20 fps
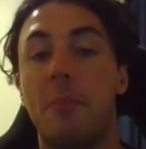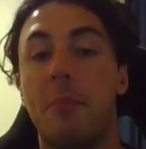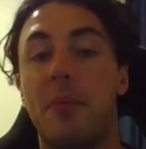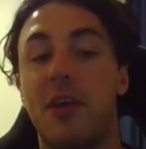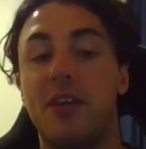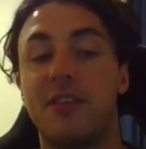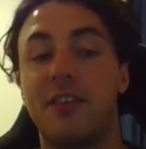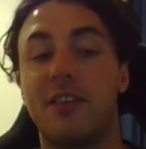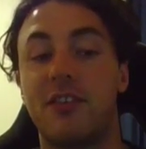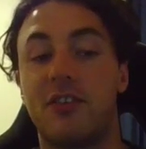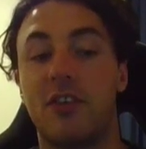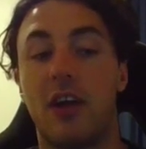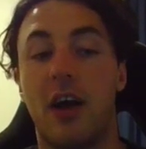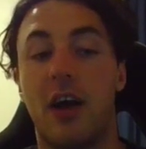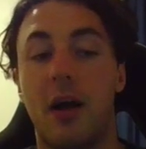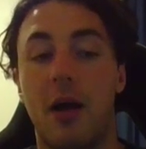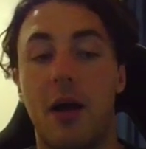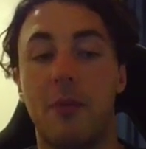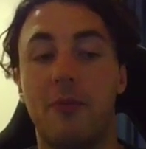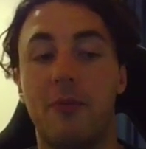because
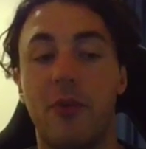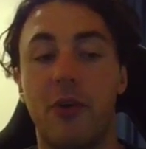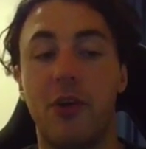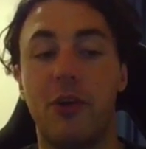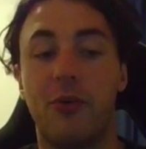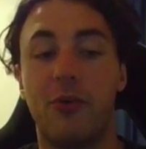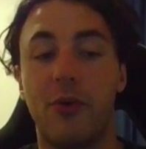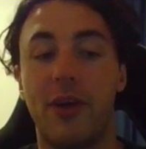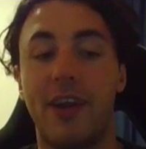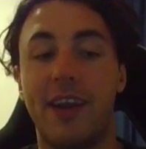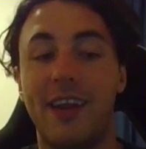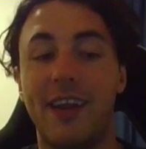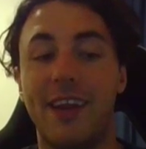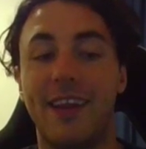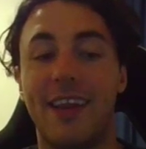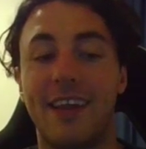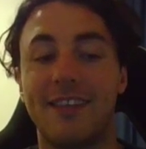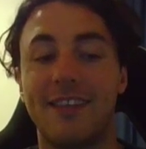I'm very greedy in that